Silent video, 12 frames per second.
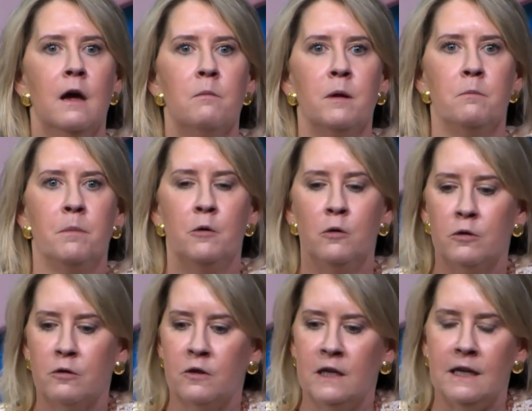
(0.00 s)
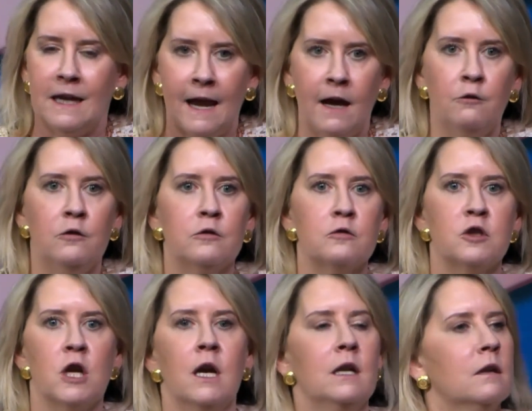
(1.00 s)
But both the counter
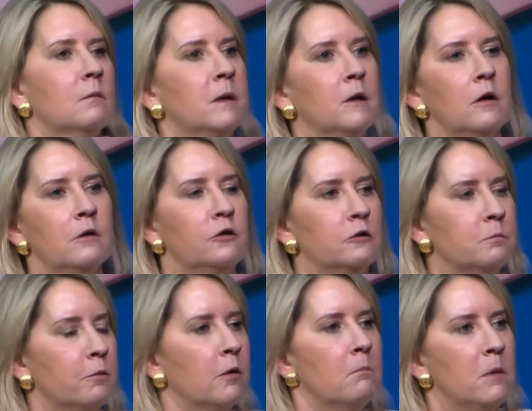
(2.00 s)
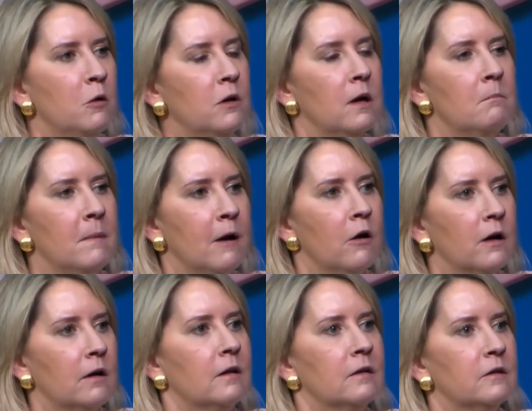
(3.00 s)
China, but also promote
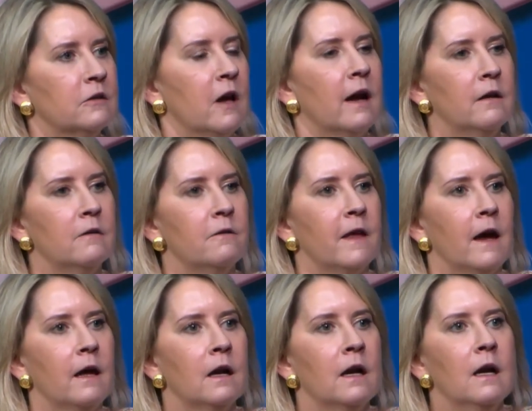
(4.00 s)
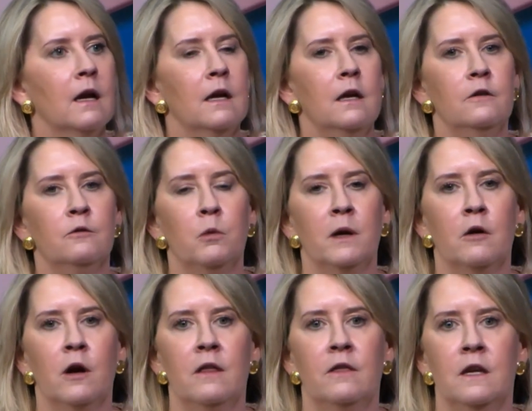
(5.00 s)
America side of that is
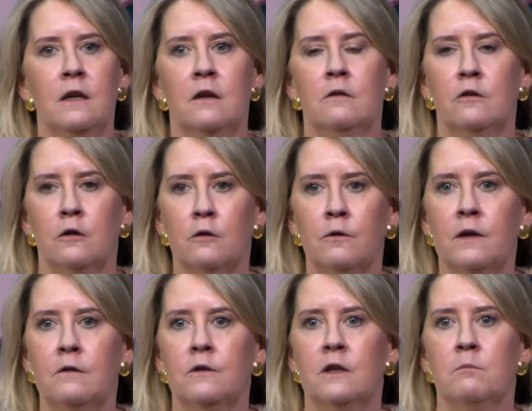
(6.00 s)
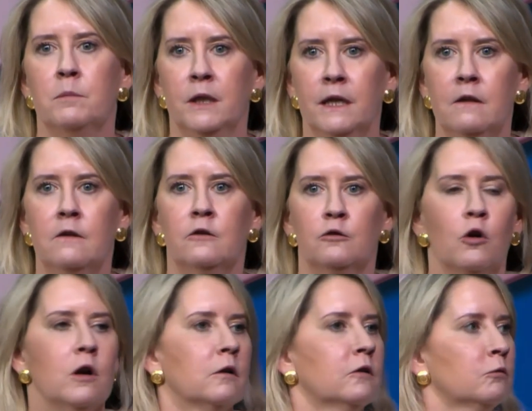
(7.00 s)
where I think conservatives can play the
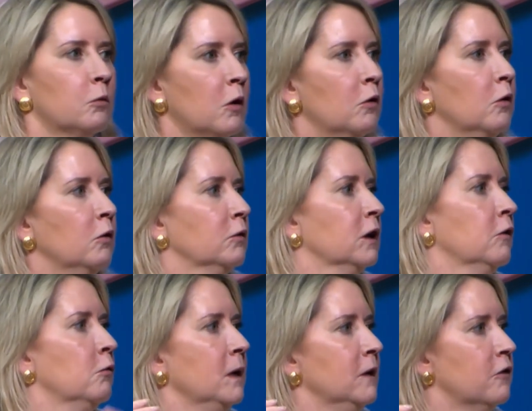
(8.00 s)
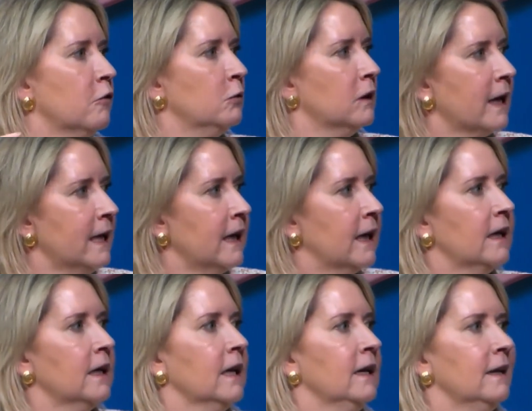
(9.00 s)
strongest role. We don't like
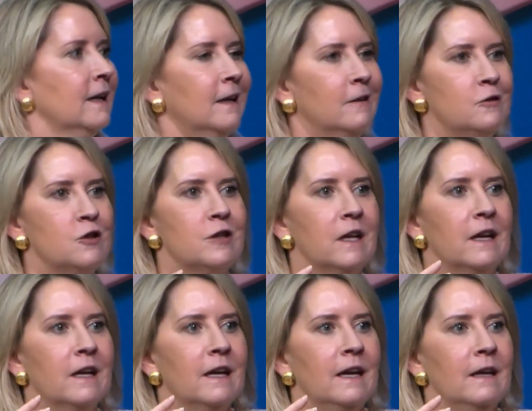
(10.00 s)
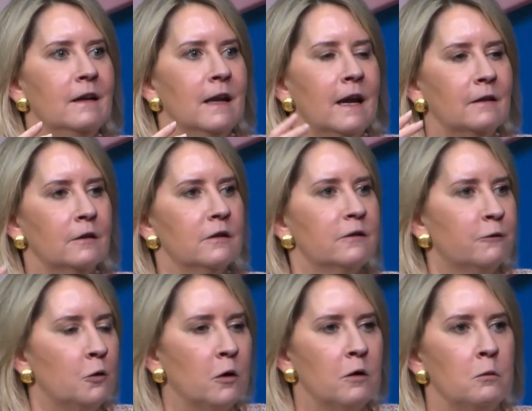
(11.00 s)
getting engaged in endless
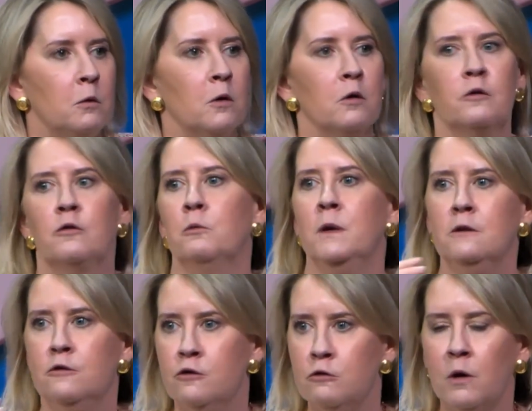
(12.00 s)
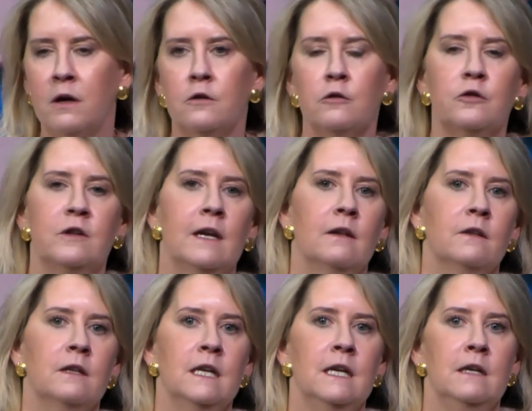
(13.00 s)
foreign wars. We do understand
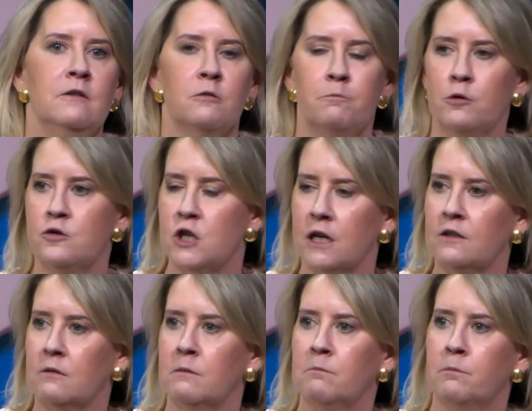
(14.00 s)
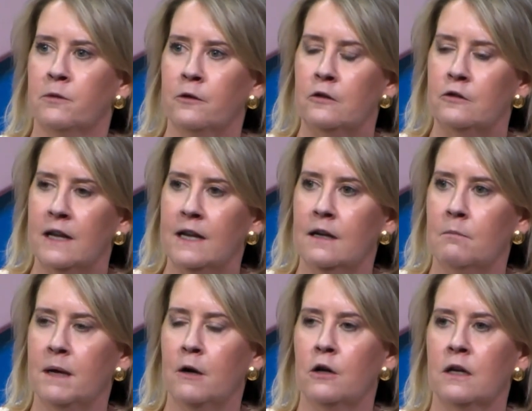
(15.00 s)
the need to project and sustain
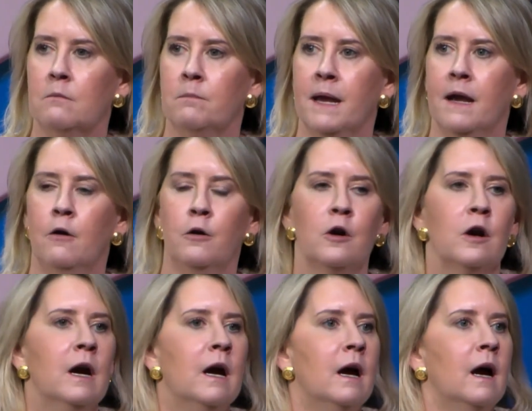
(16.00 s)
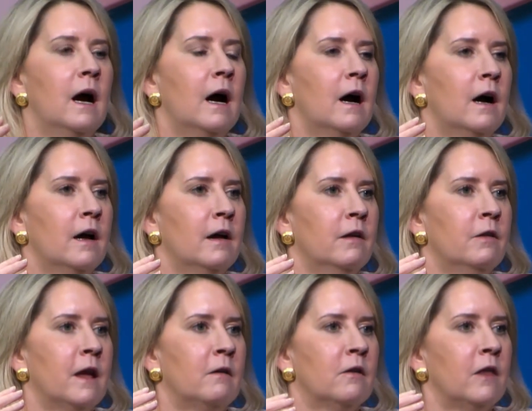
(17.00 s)
American power,
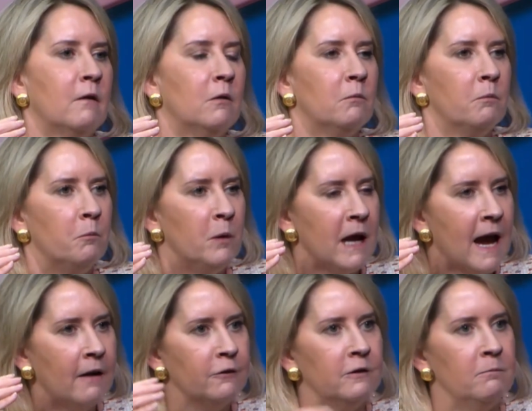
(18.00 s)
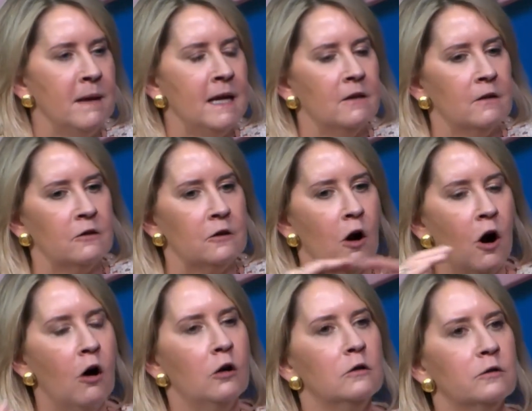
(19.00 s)
that we have to make this an
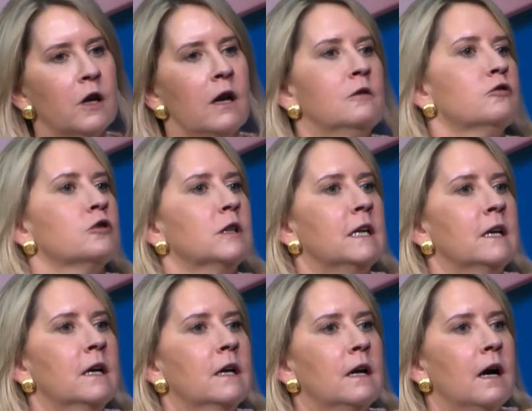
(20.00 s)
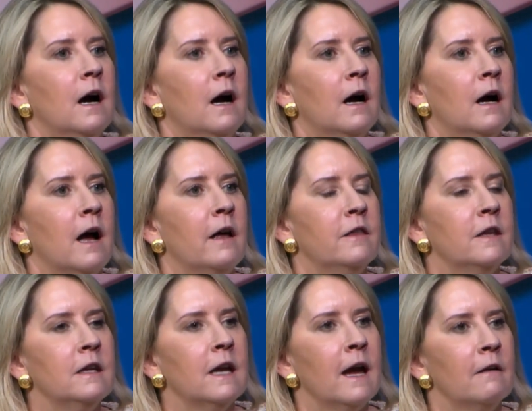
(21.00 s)
all-of-country, I
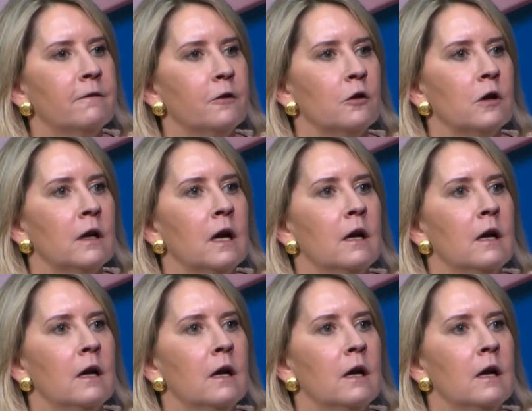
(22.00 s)
think, effort